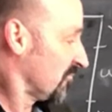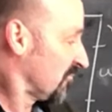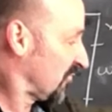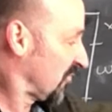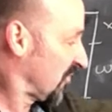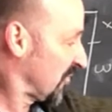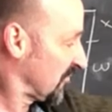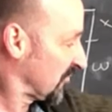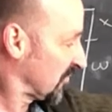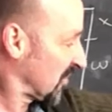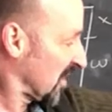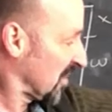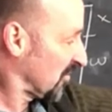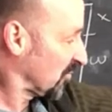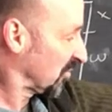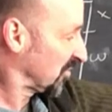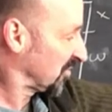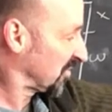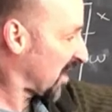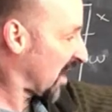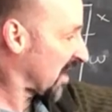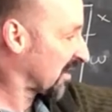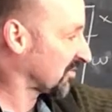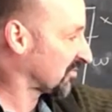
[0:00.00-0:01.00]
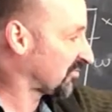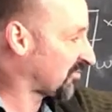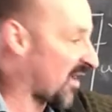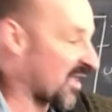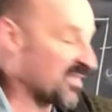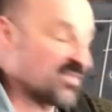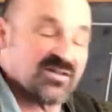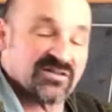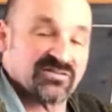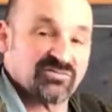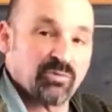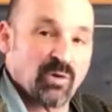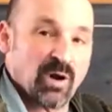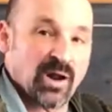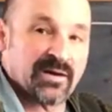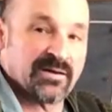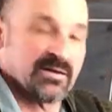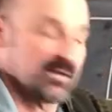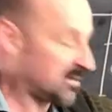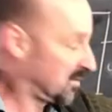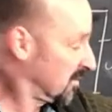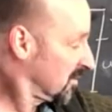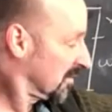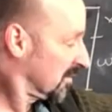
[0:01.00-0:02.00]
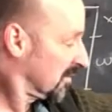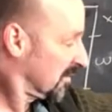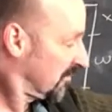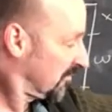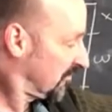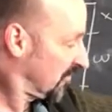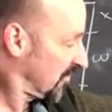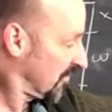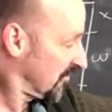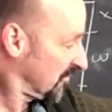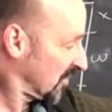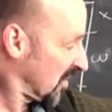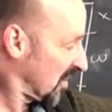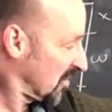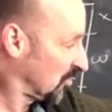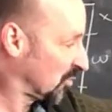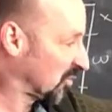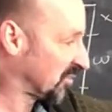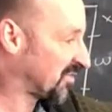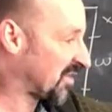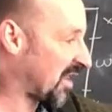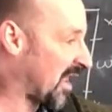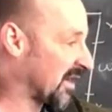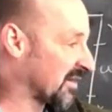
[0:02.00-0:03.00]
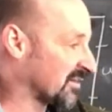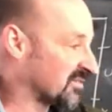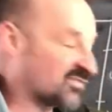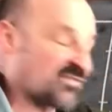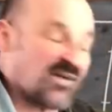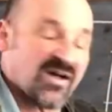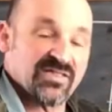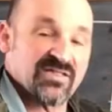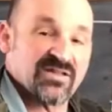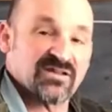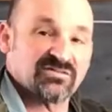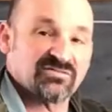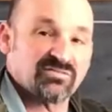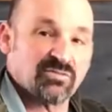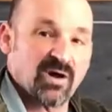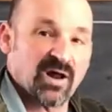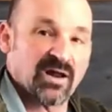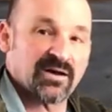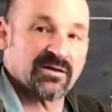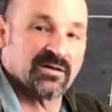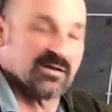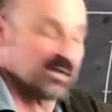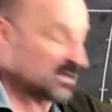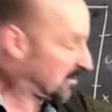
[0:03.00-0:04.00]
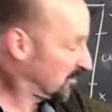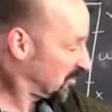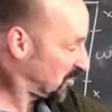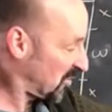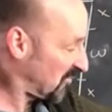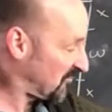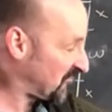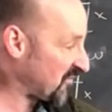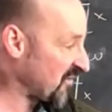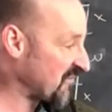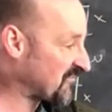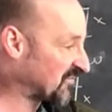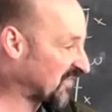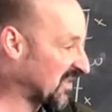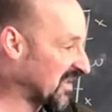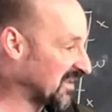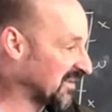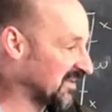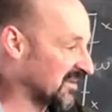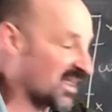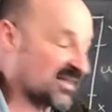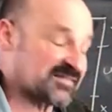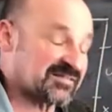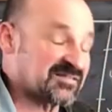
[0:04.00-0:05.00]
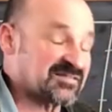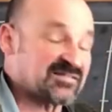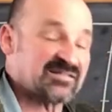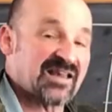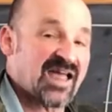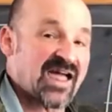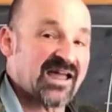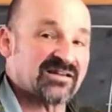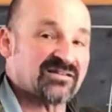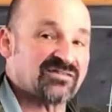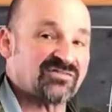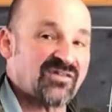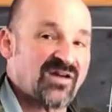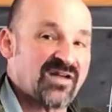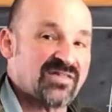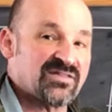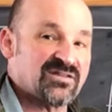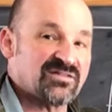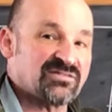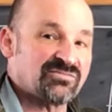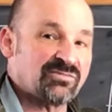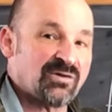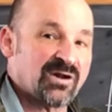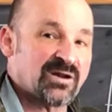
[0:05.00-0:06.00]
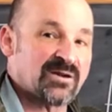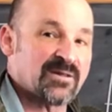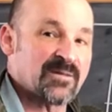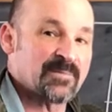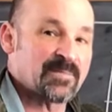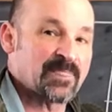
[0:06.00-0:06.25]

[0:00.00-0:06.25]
15 would satisfy this one, 15 would satisfy this one, but 15 doesn't satisfy this one.